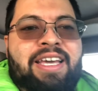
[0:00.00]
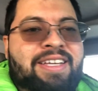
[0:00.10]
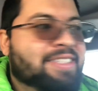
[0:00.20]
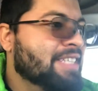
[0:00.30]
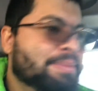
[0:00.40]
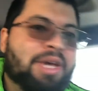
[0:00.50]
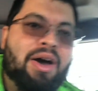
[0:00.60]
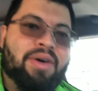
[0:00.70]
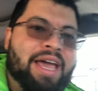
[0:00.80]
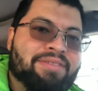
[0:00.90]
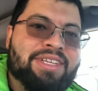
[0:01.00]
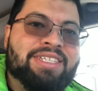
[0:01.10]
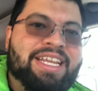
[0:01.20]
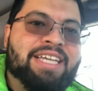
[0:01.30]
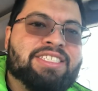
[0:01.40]
Let's keep going. Having a good
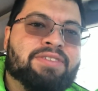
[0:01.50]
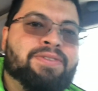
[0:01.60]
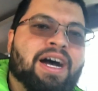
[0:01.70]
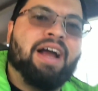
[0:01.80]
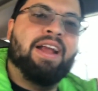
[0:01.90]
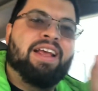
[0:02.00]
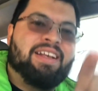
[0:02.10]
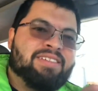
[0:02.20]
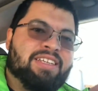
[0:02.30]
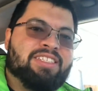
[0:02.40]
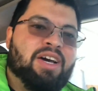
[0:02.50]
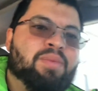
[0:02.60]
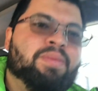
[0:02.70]
day so far. Let's go.